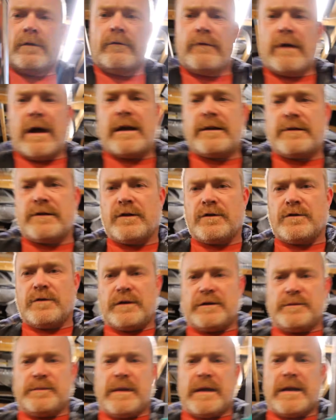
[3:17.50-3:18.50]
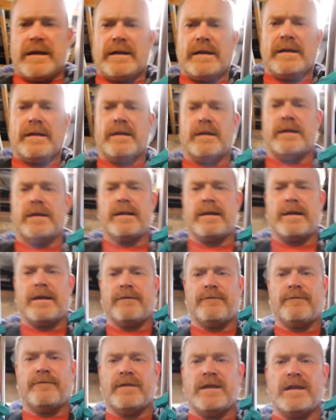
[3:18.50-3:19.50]
Right, so to explain,
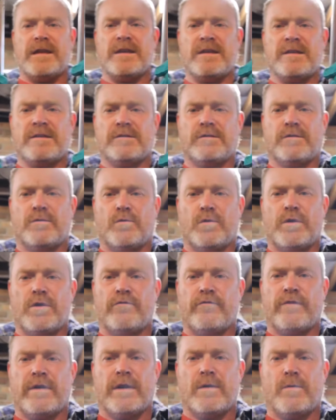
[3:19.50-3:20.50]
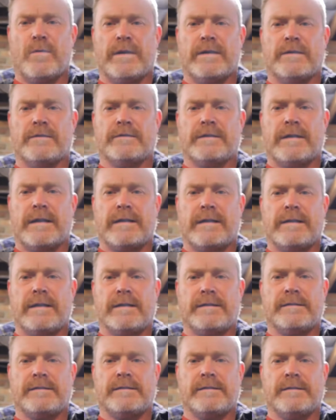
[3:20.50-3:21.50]
if these were your rear wheels like
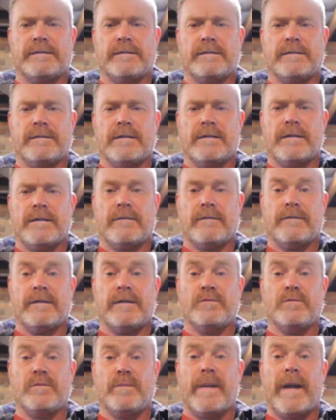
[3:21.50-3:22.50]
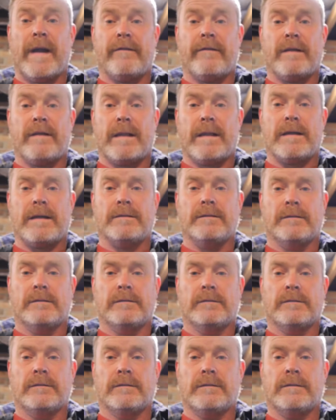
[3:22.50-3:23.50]
this, if these were parallel,
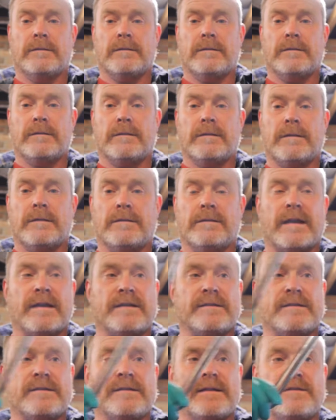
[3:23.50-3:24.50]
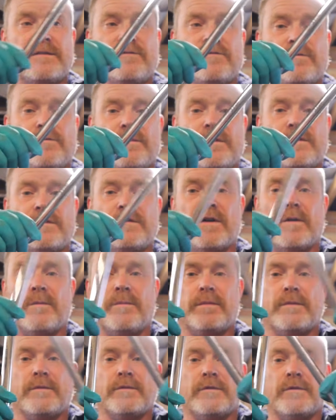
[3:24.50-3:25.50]
that's the distance from the
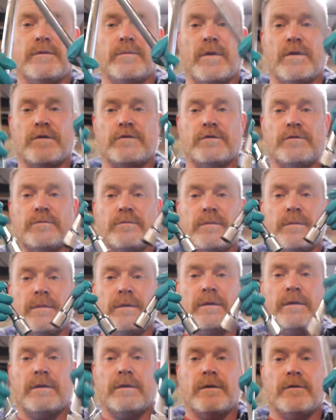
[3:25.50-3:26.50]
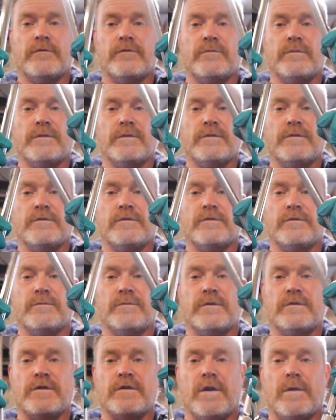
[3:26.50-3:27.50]
top to the bottom, from
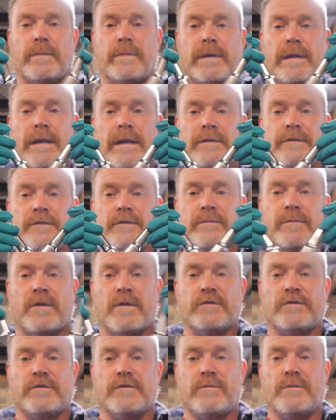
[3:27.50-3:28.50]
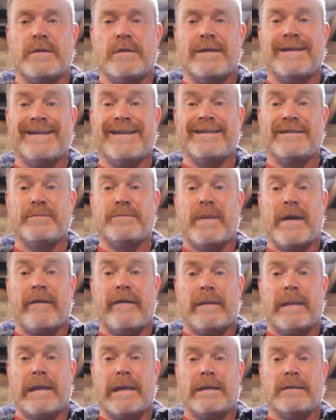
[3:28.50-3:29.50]
the top and to the bottom is
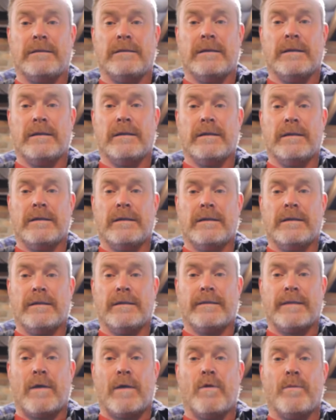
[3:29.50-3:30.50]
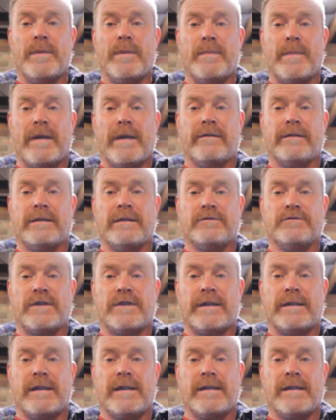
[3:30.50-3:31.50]
parallel. That would be parallel
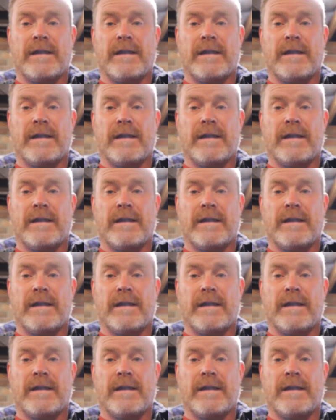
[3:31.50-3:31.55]
tracking.